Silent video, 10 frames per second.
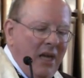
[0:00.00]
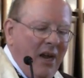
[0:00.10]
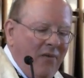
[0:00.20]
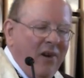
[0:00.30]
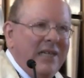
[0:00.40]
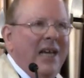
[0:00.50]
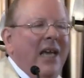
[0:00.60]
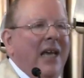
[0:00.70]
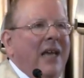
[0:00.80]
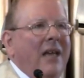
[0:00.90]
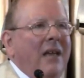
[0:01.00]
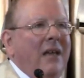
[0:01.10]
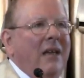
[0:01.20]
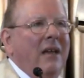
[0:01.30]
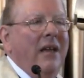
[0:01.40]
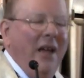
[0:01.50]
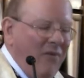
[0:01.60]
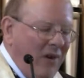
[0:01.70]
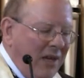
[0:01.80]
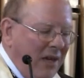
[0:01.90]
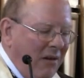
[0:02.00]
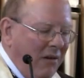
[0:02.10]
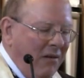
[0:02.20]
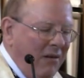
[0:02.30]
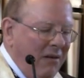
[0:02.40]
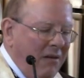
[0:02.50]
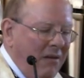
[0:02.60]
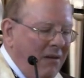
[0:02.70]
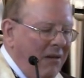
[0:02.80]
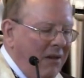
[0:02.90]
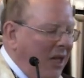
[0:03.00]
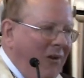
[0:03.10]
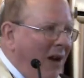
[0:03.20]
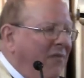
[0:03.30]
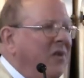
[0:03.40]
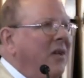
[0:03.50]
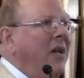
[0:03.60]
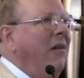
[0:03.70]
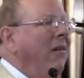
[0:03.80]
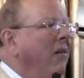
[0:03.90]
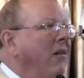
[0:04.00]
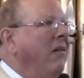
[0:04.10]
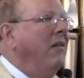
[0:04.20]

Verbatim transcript: every day, every year, year after year?